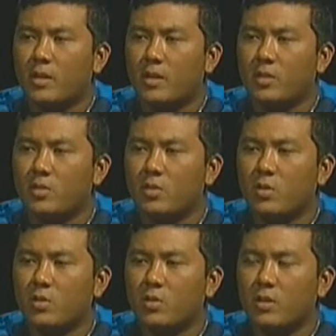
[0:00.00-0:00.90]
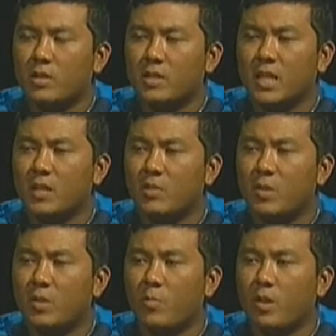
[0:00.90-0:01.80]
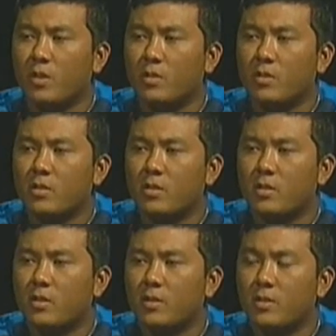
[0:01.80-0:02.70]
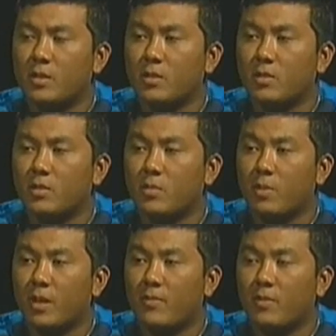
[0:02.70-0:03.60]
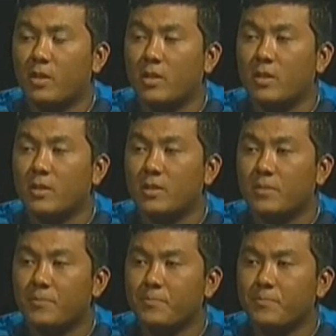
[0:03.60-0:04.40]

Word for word: and, and let you know uh, exactly when and where uh, things are, are, planned for the clinics. As,